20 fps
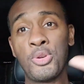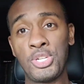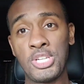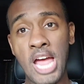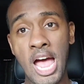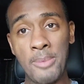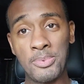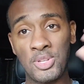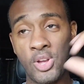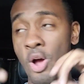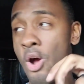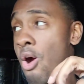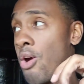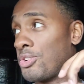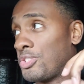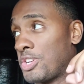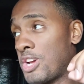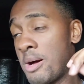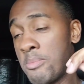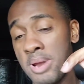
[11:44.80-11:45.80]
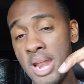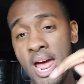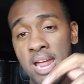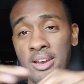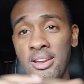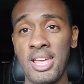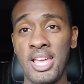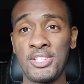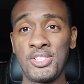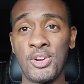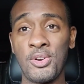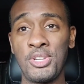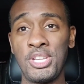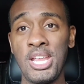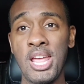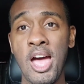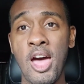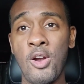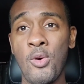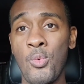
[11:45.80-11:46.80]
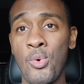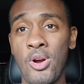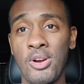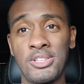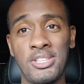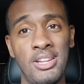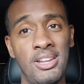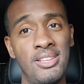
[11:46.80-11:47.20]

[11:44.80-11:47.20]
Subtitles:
shop's cars coming out to SRT Auto Works,